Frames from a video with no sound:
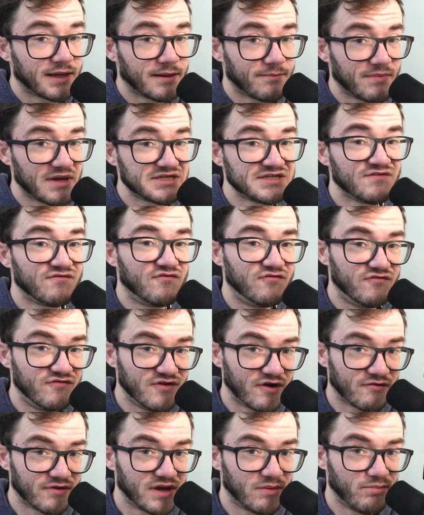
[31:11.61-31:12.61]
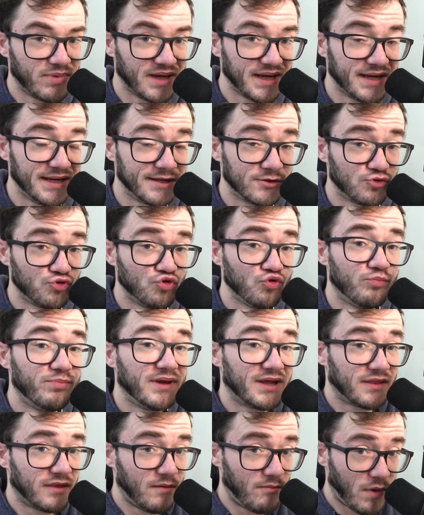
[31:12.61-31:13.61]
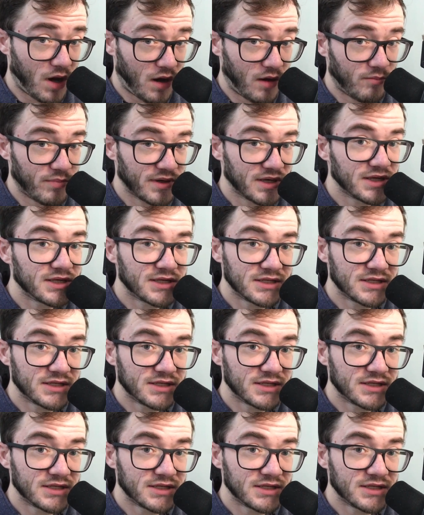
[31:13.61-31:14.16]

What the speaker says: makes it very appealing to pick them up.